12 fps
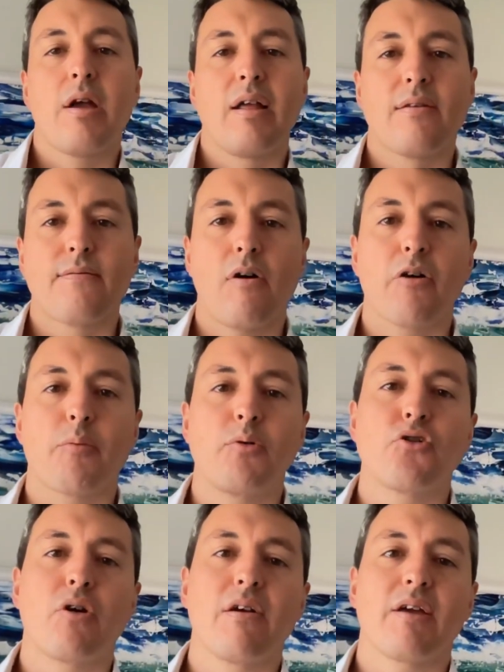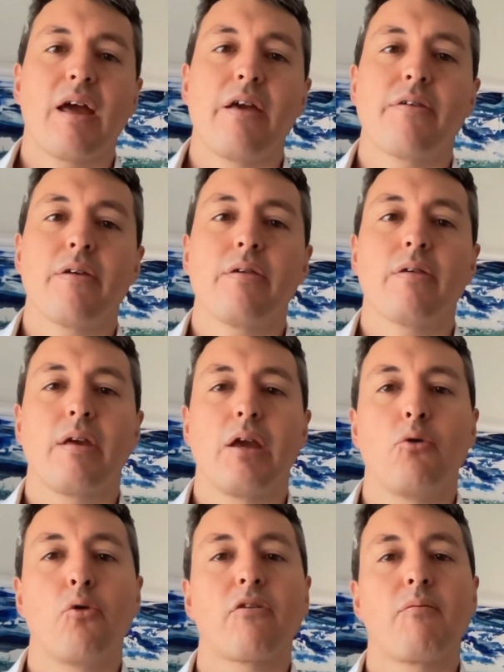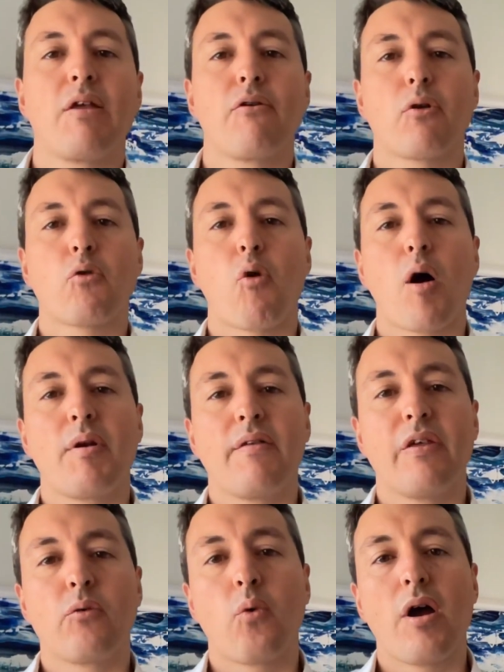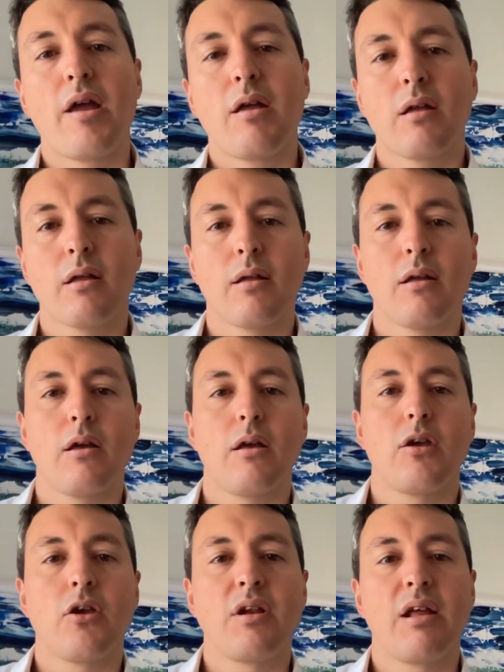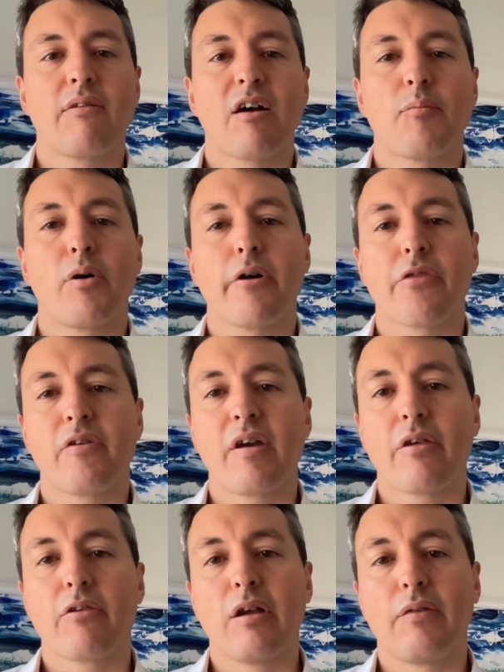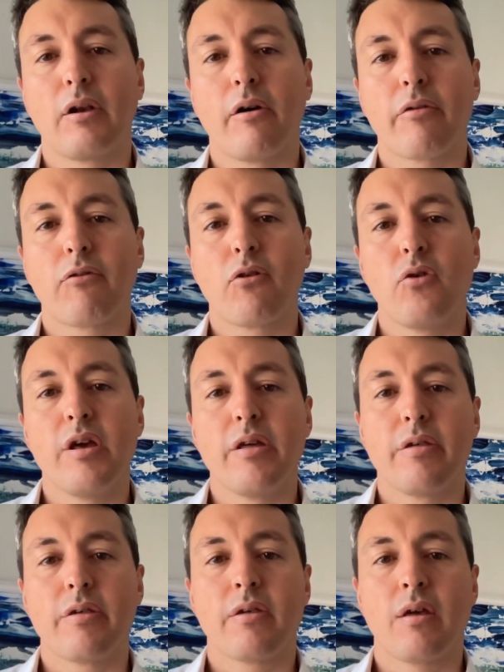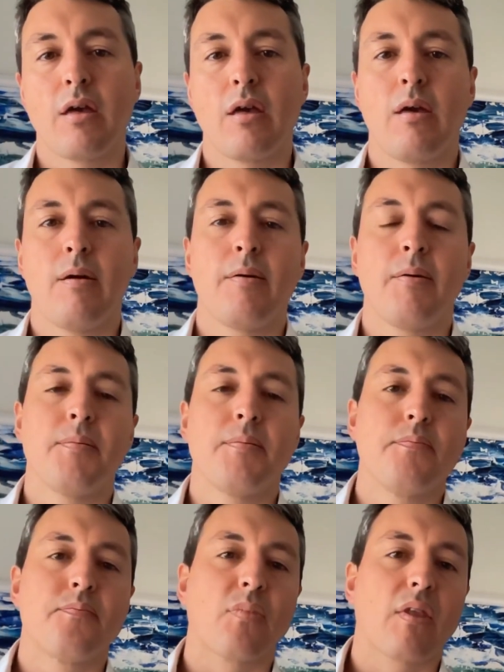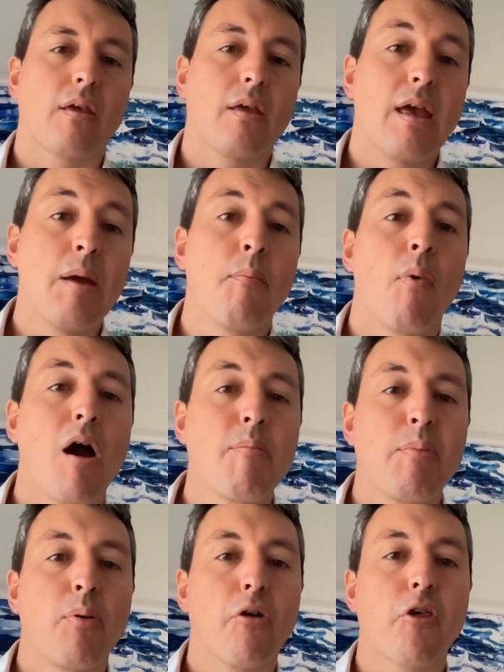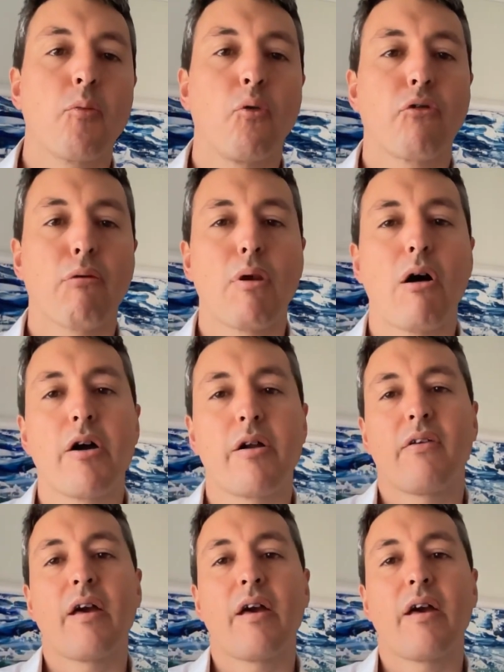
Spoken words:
In the vast majority of cases, in order to meet the requirement in this way, you need to have passed the test in the last 2 years. It might be possible to rely on a